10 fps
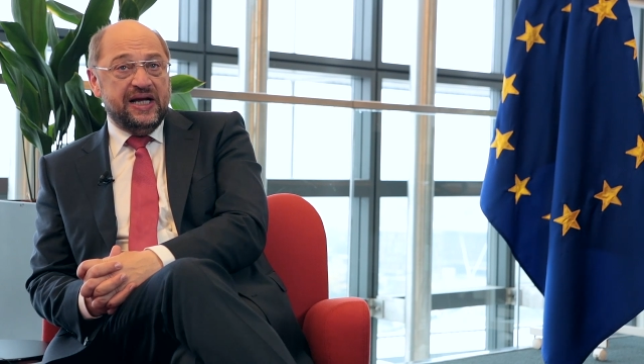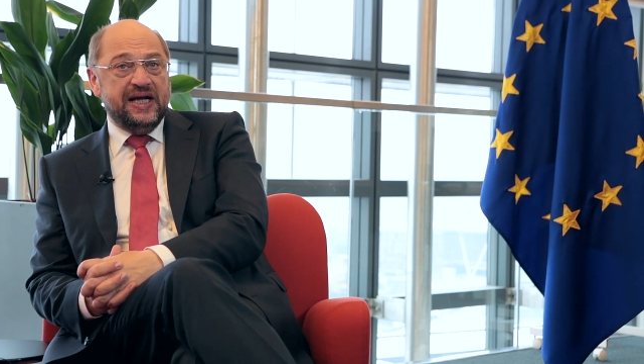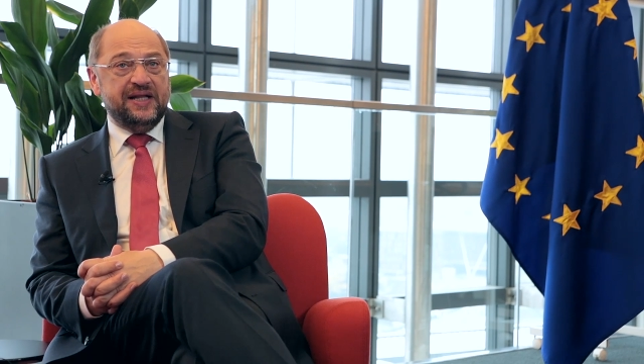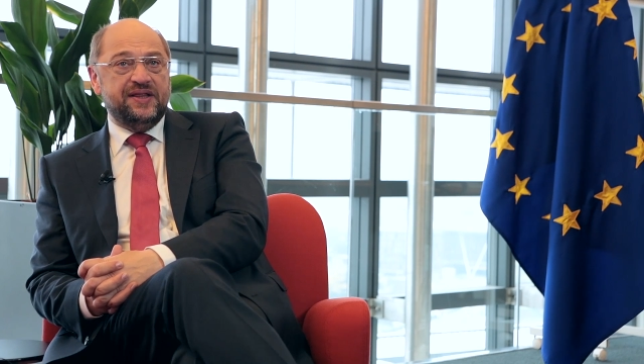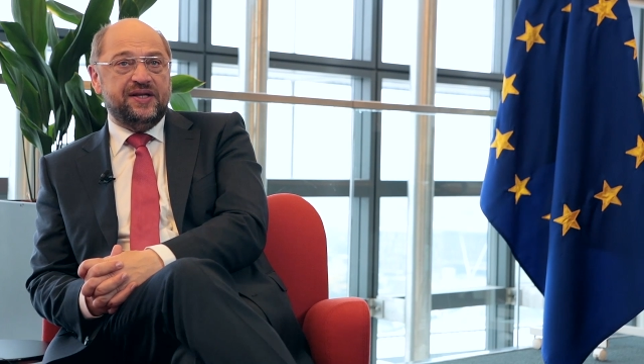
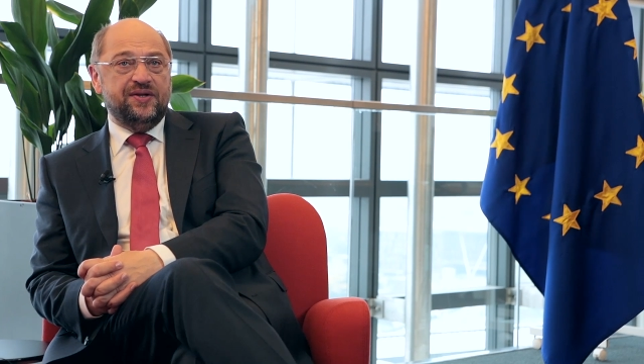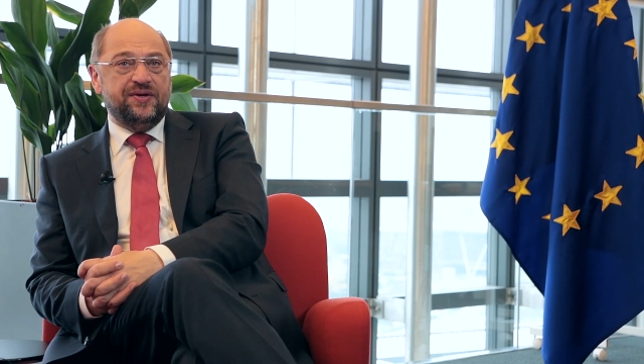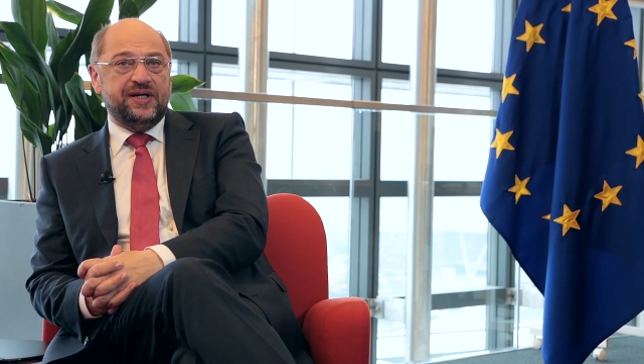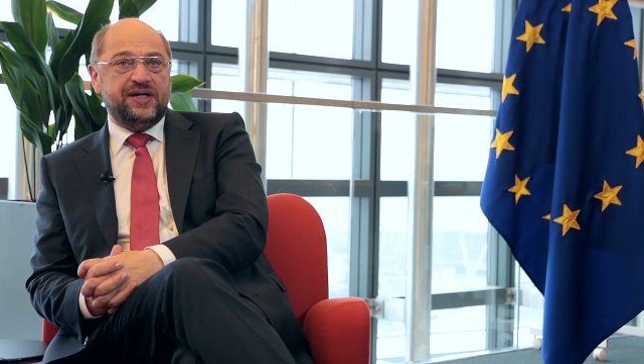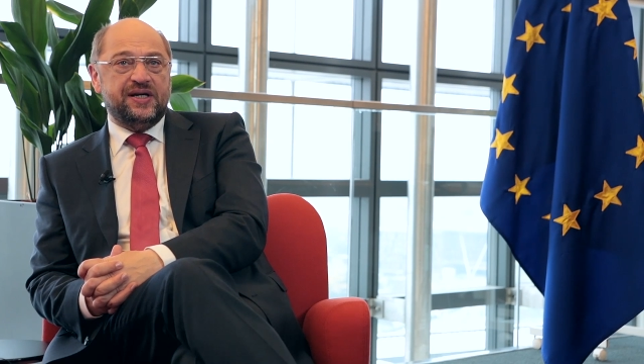and the
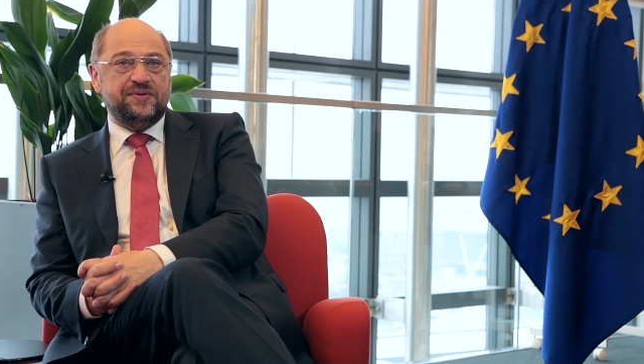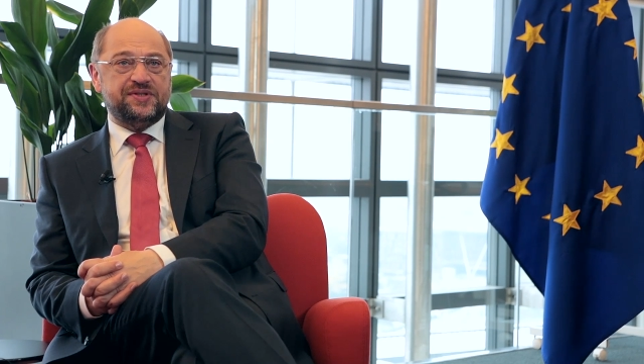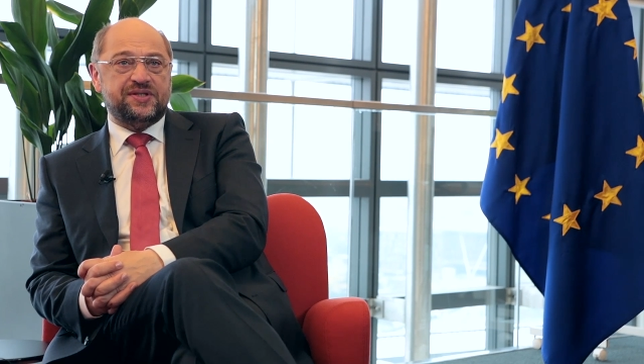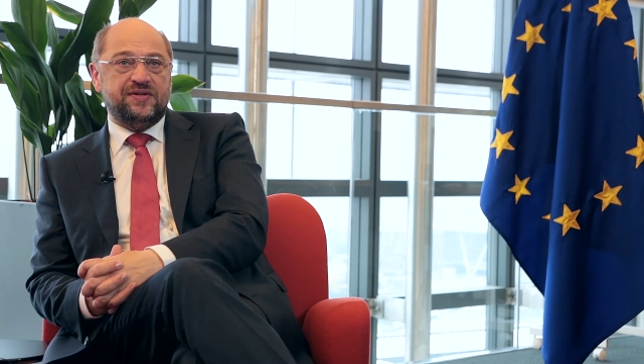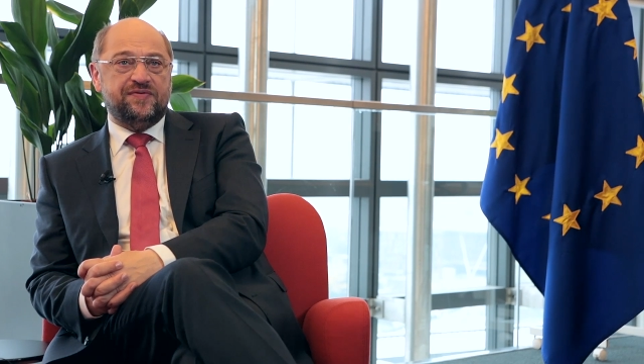Nordic
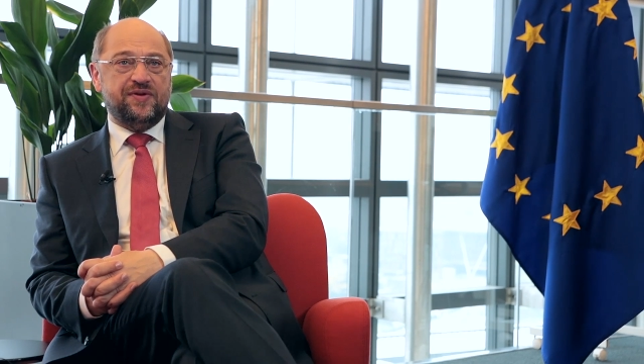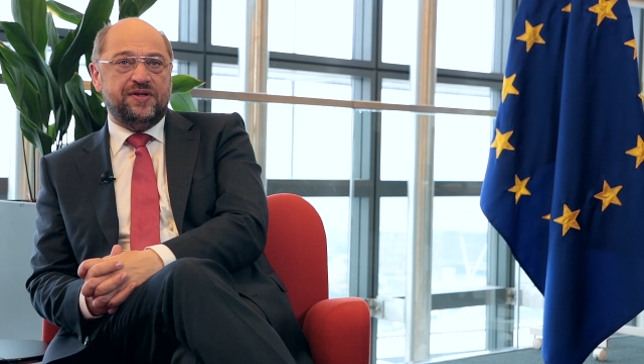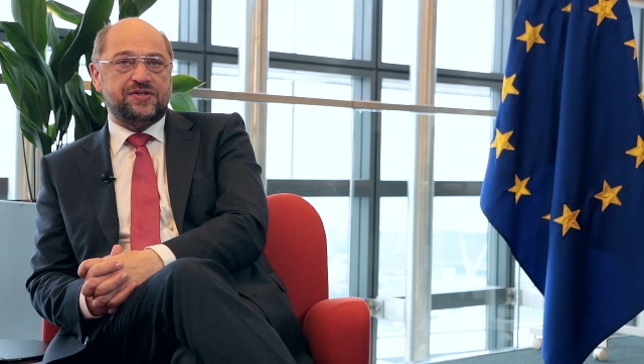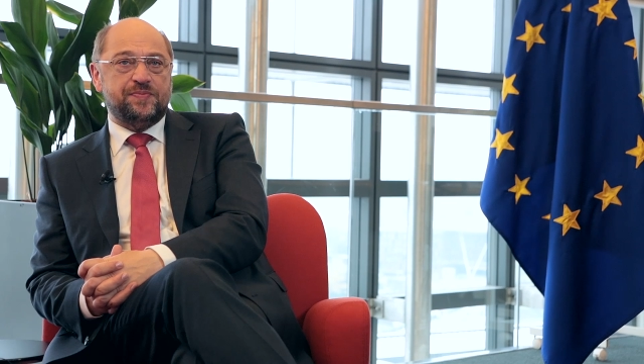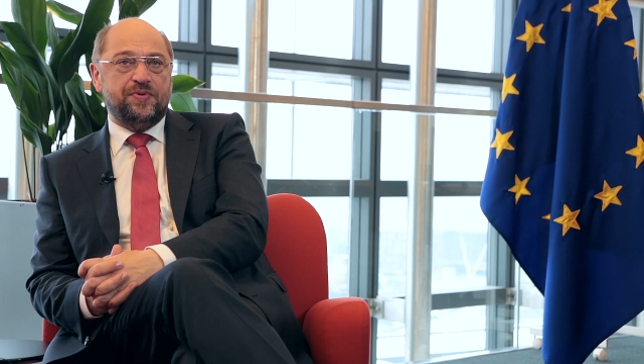Council for
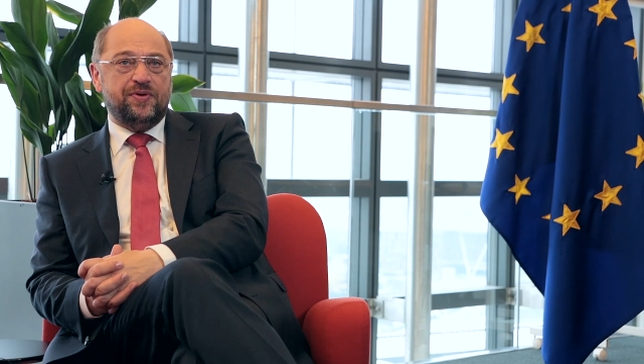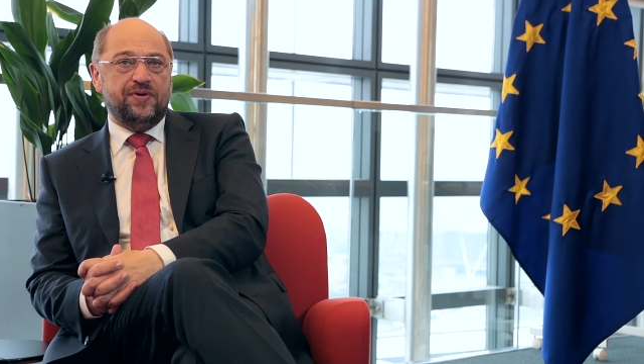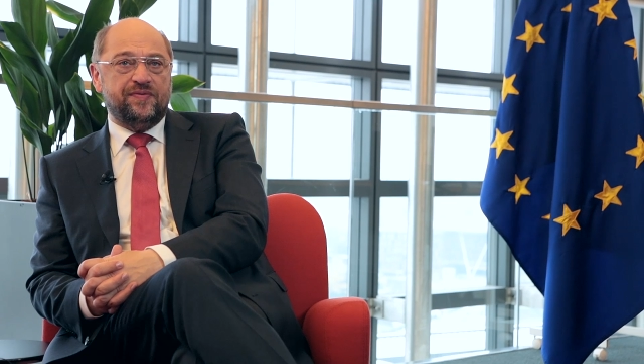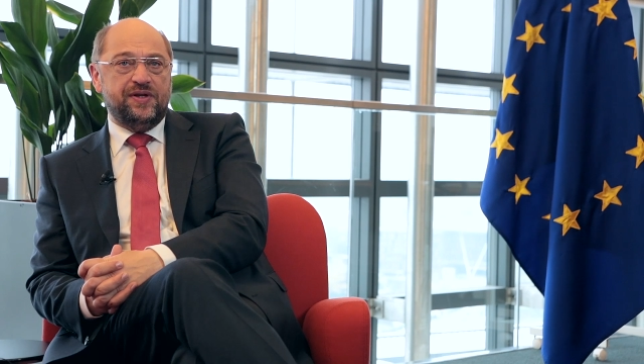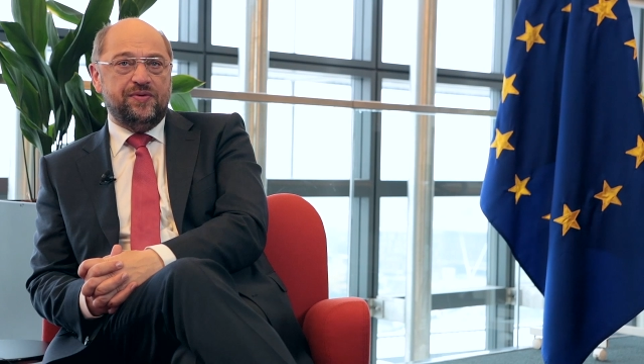the
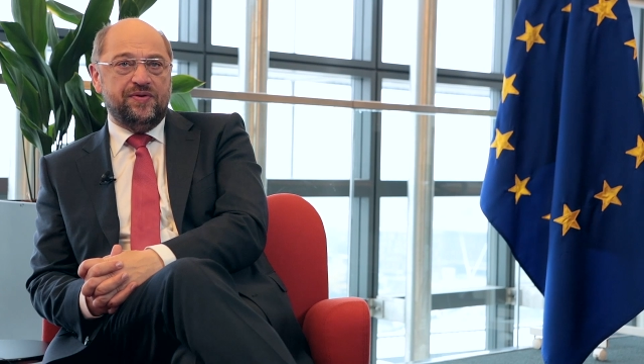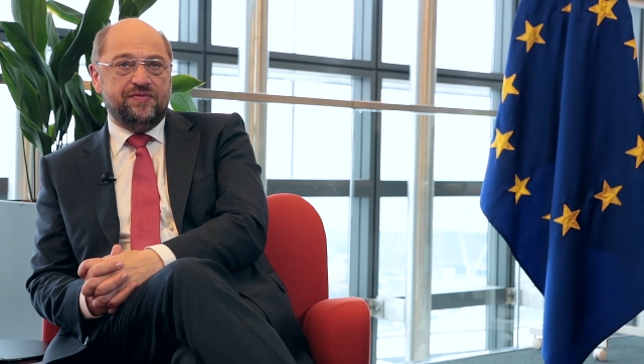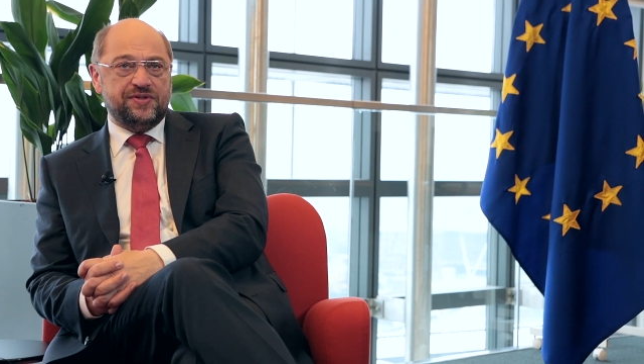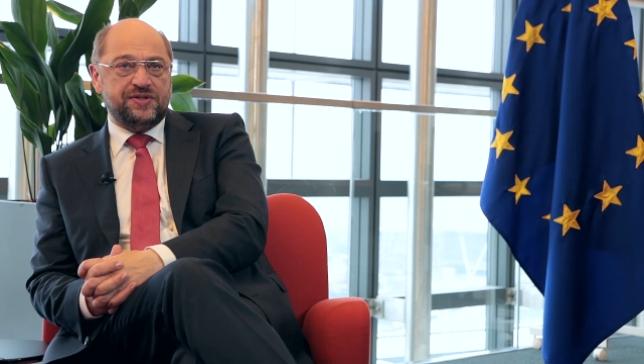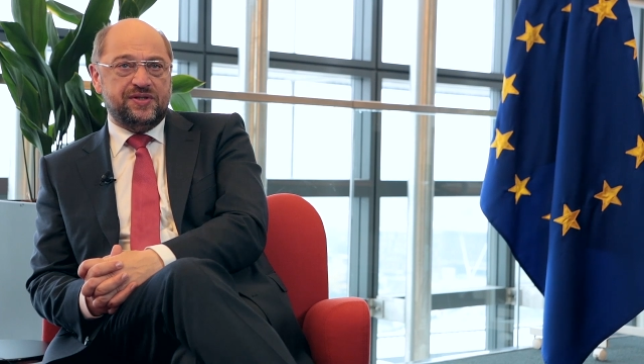support of the
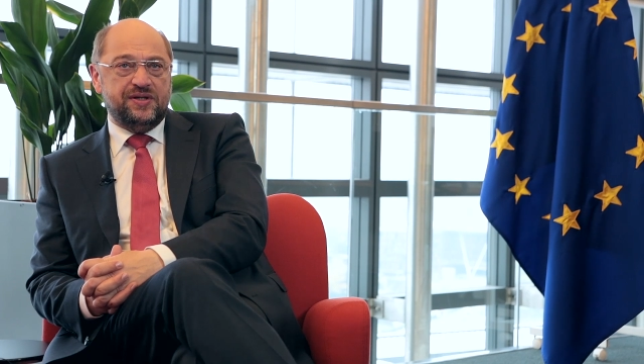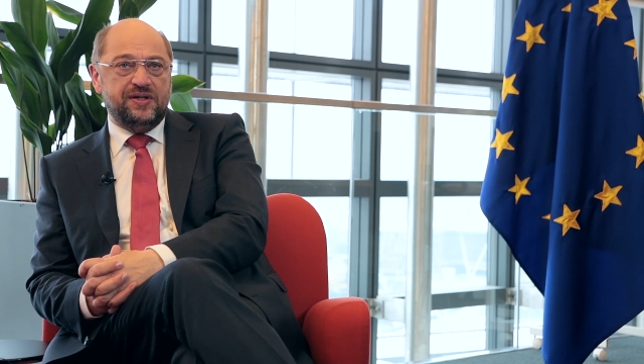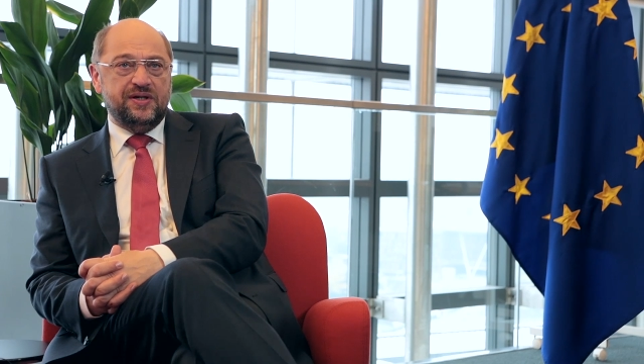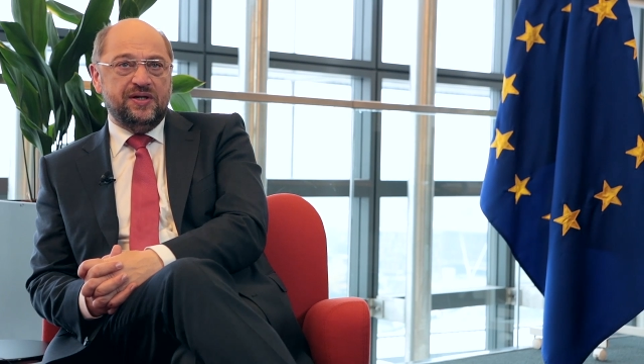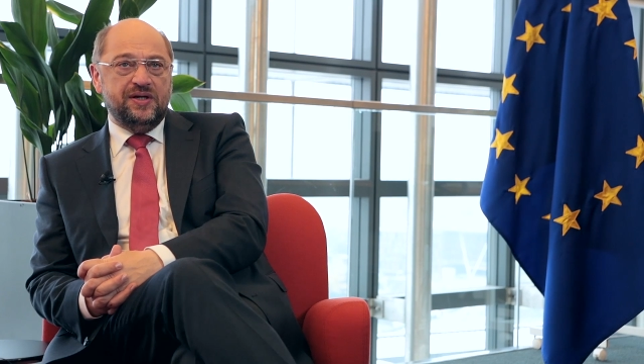university.